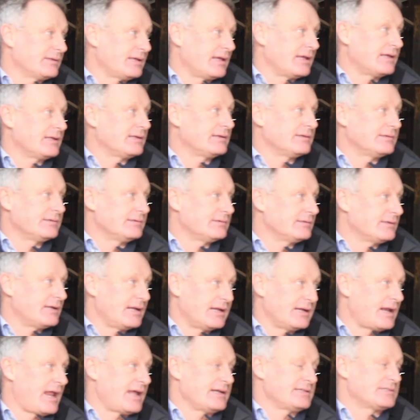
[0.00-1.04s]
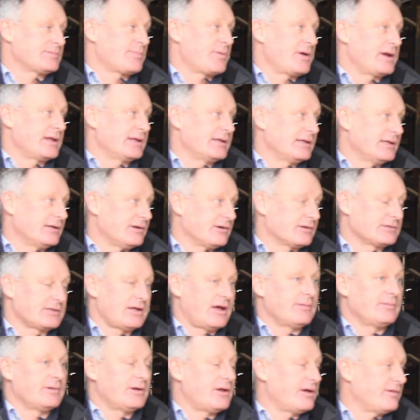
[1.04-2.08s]
in late spring, in
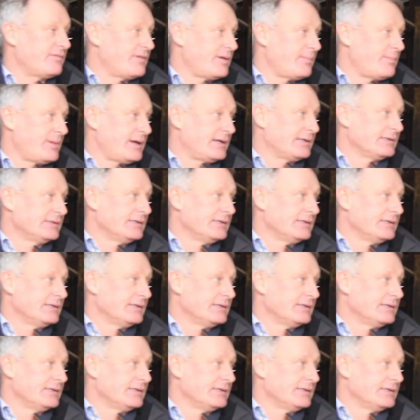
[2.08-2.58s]
October, November,